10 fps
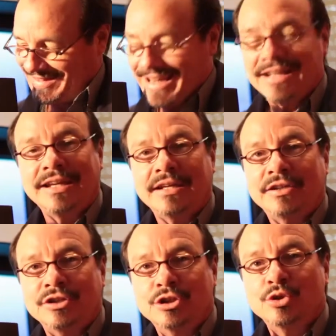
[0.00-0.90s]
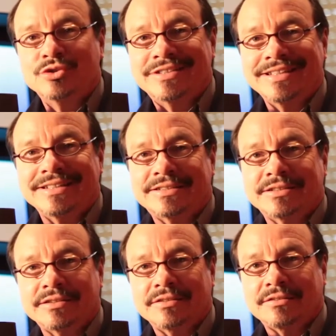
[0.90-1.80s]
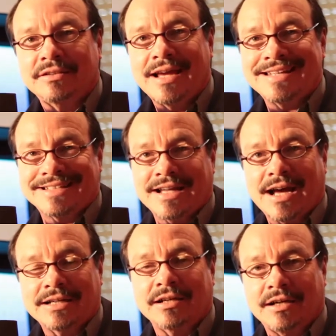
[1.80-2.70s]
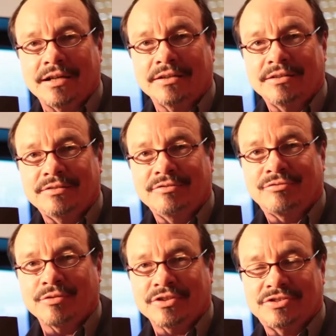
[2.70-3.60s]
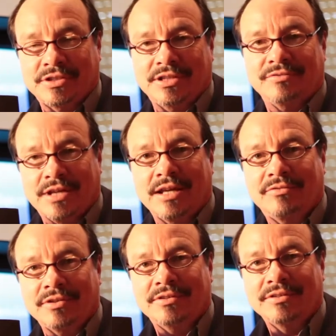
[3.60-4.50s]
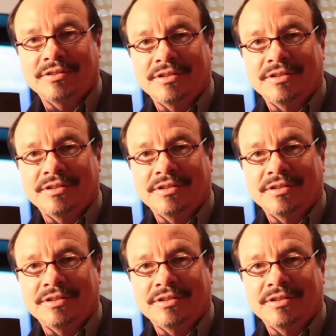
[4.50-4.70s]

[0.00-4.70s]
they needed to use this as an icon for the City of David,